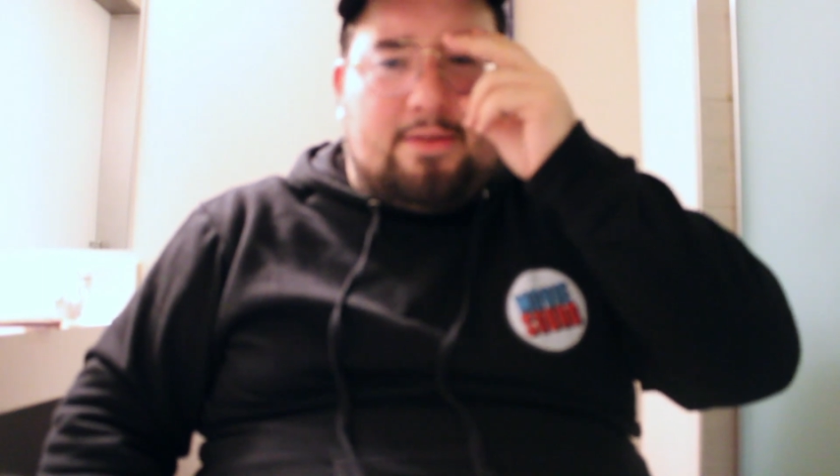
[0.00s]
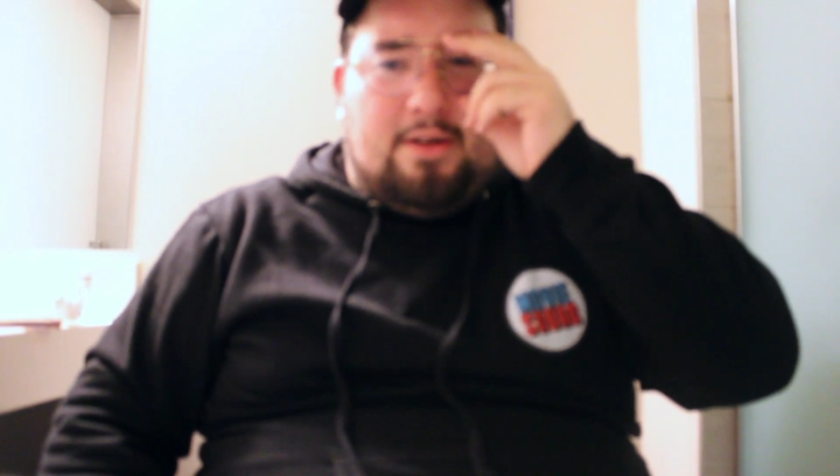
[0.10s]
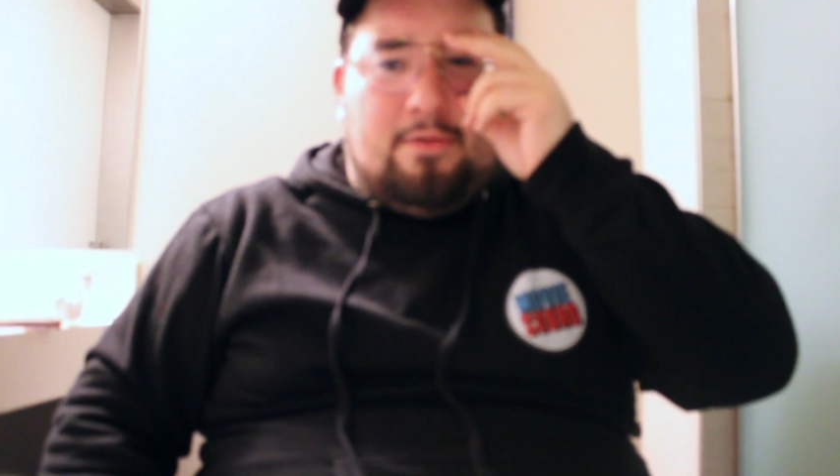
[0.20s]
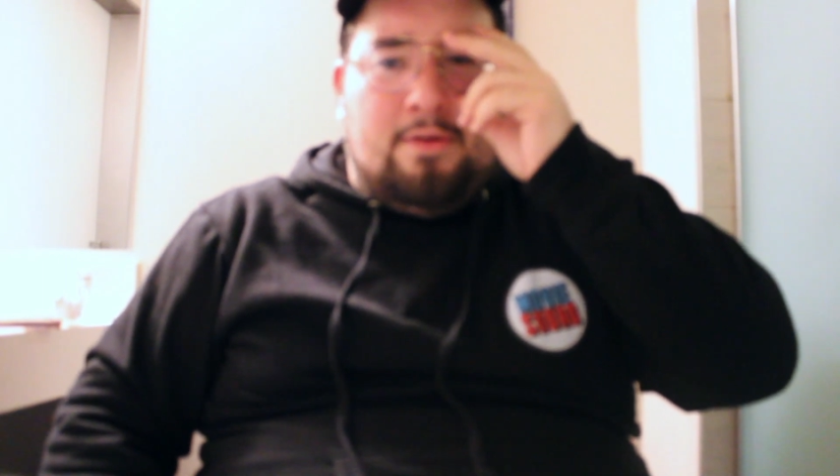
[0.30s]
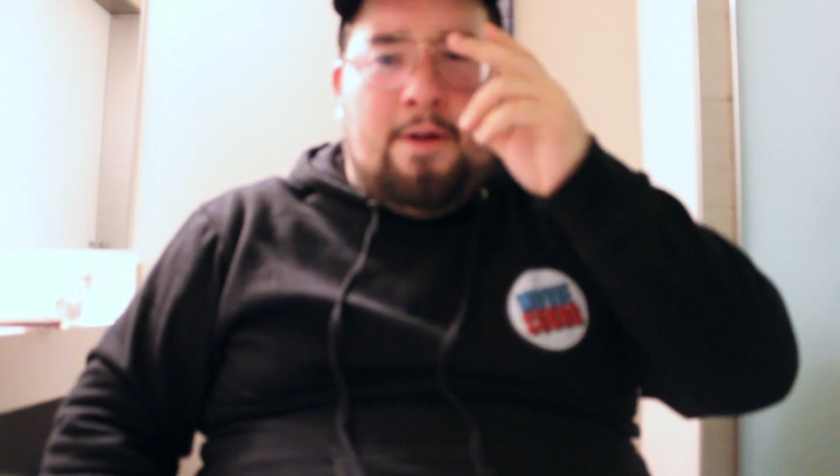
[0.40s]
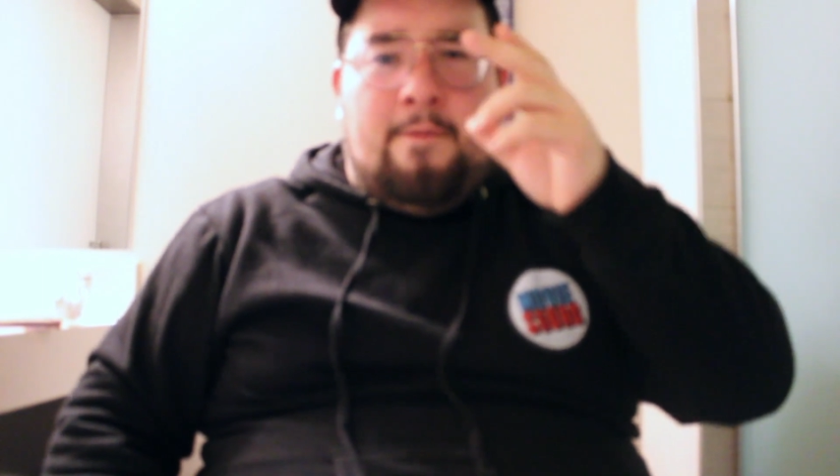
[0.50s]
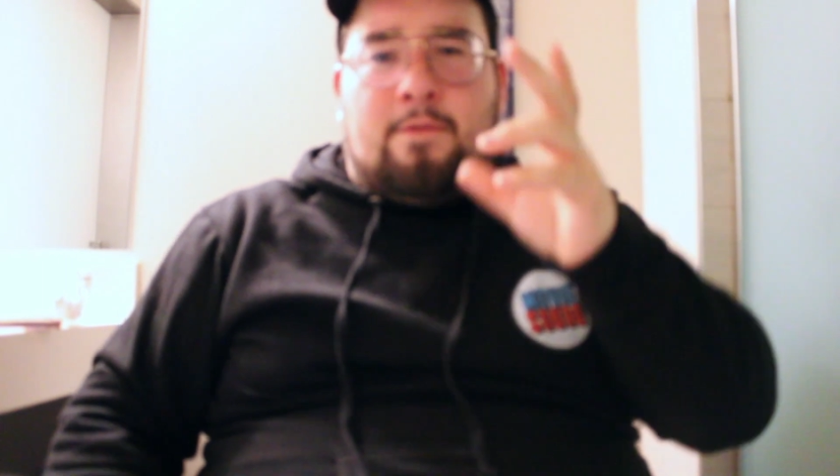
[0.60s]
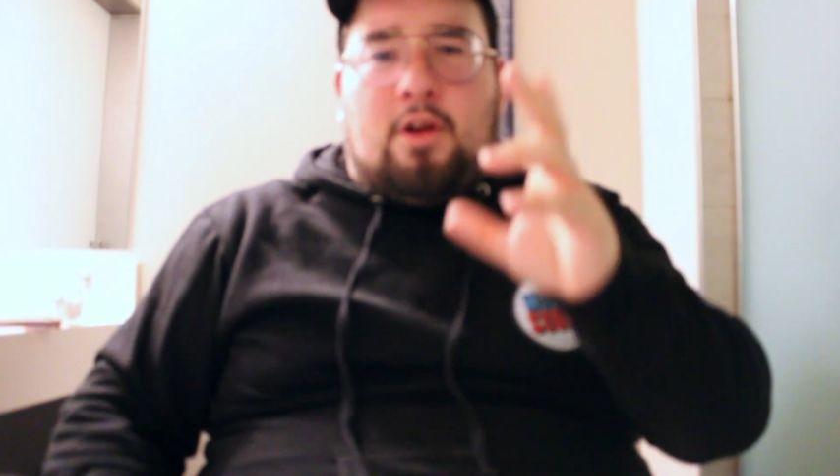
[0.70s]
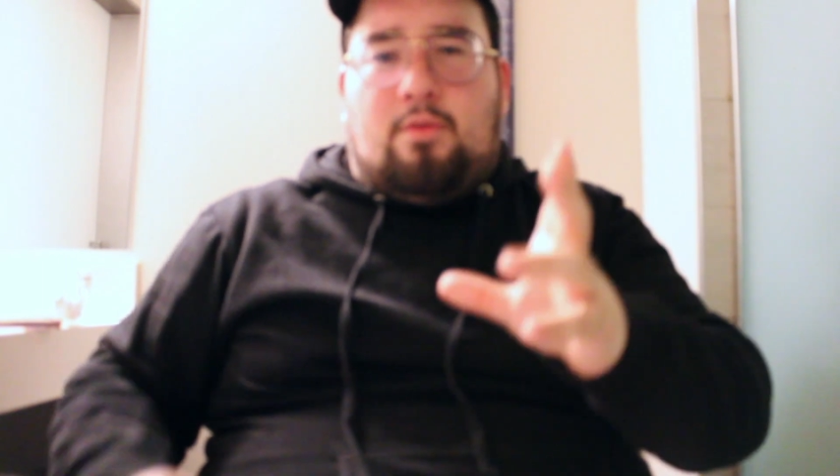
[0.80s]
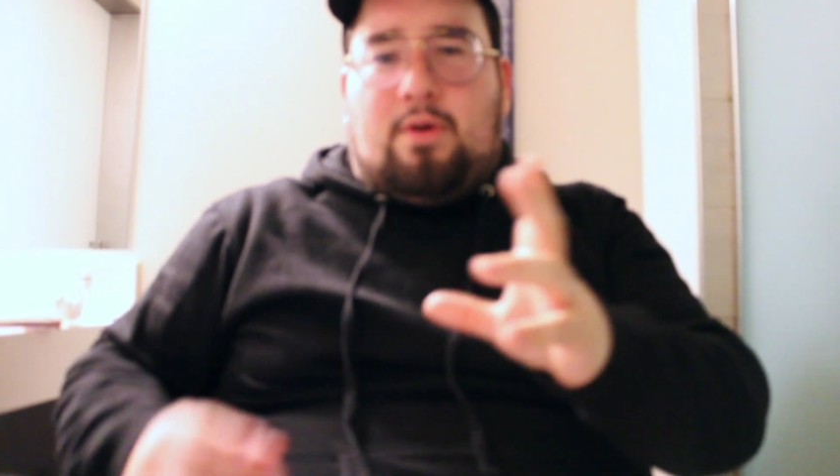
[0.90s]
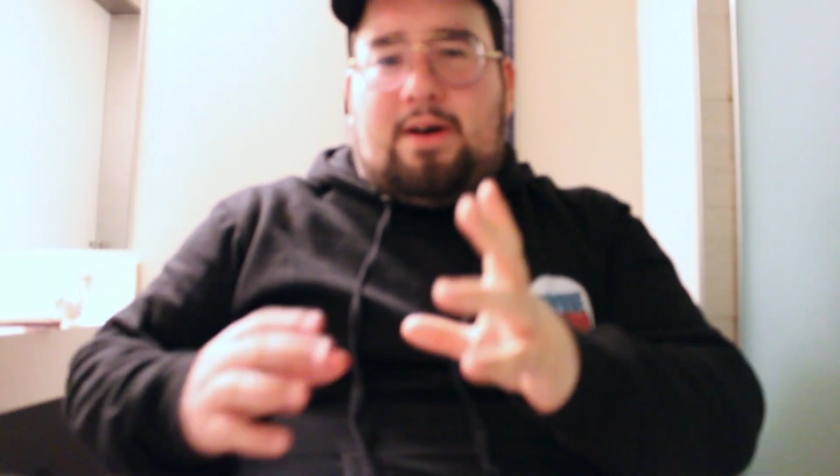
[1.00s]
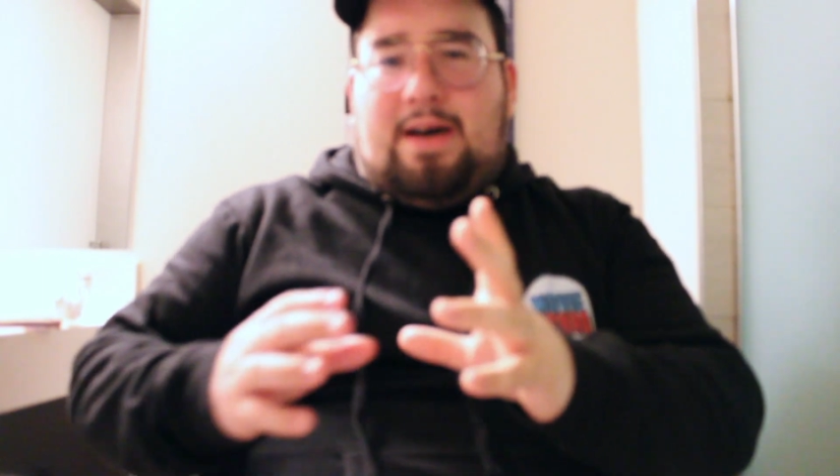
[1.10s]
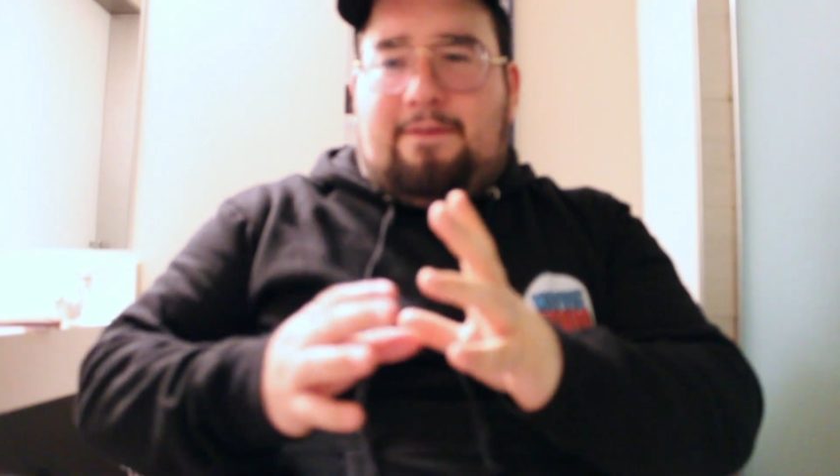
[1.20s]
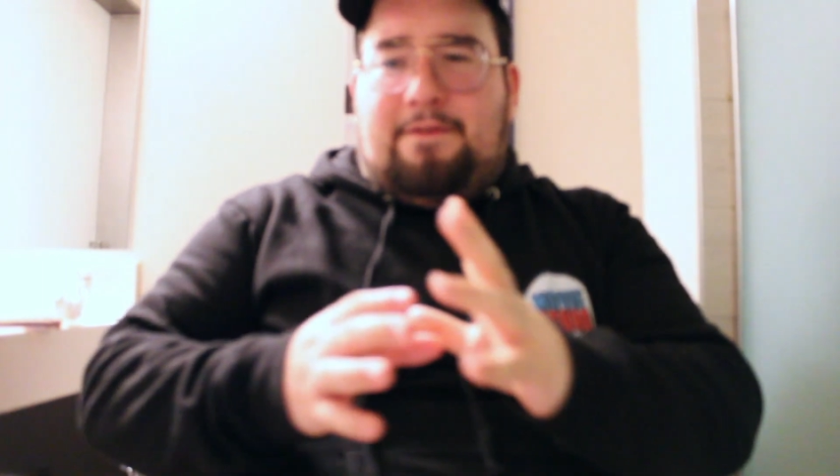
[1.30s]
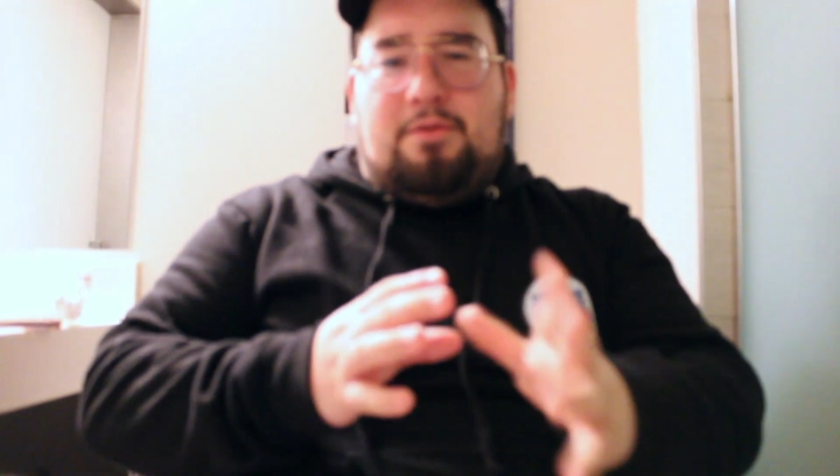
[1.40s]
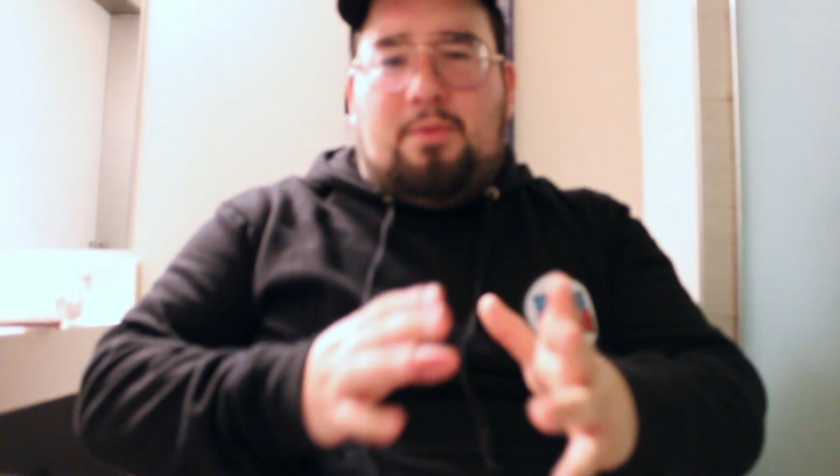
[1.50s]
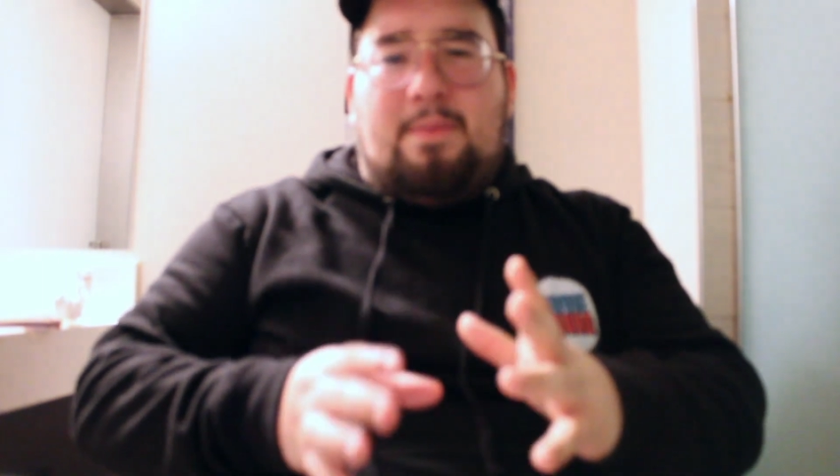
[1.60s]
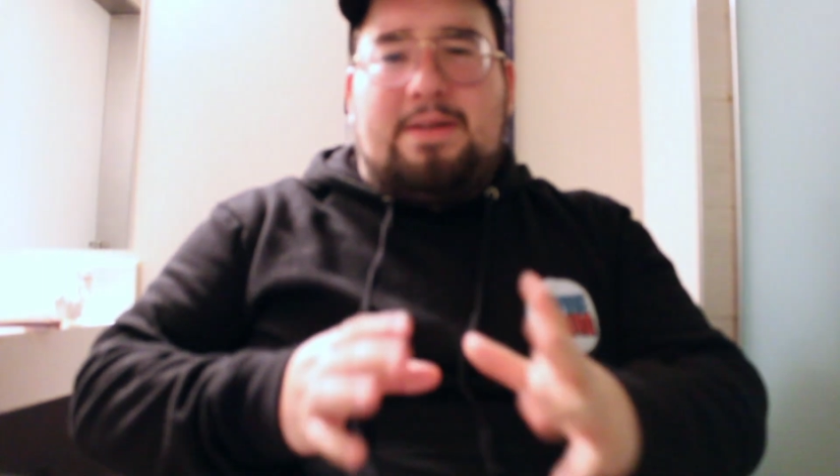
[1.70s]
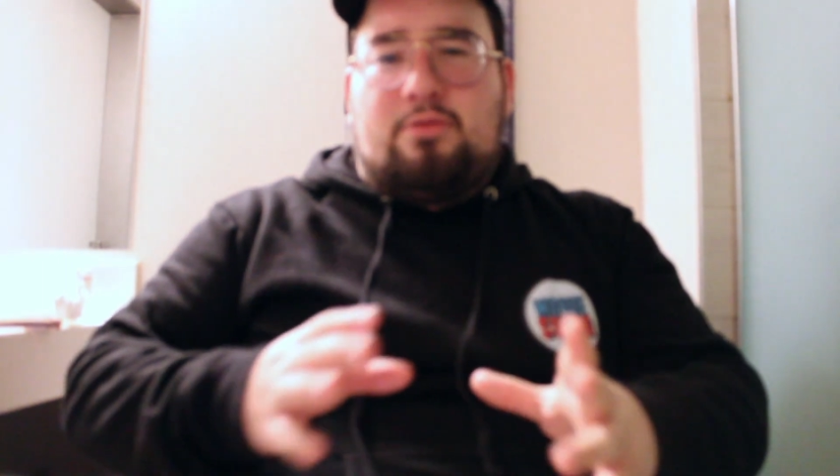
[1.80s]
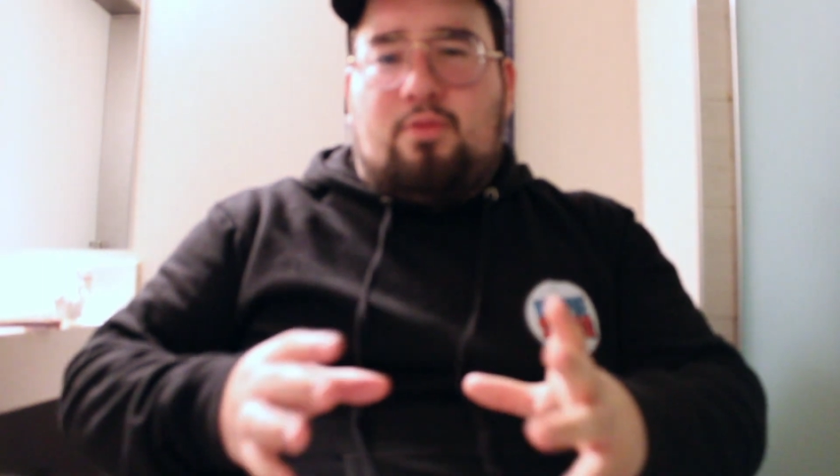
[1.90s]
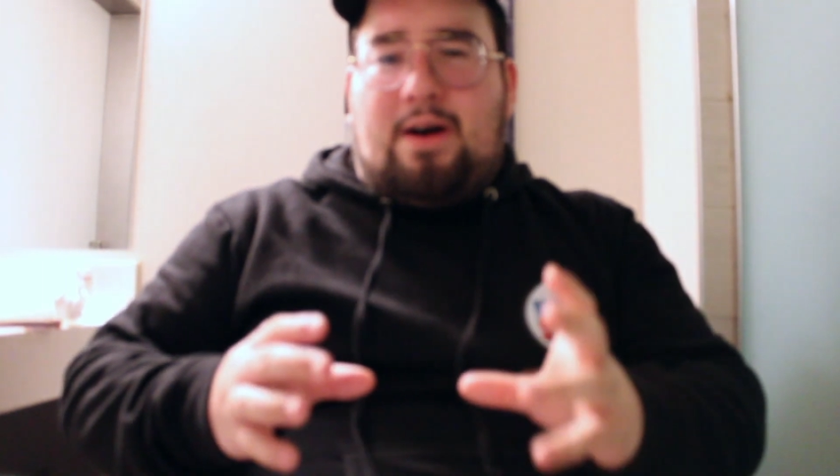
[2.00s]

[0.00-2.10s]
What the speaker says: so there were a few moments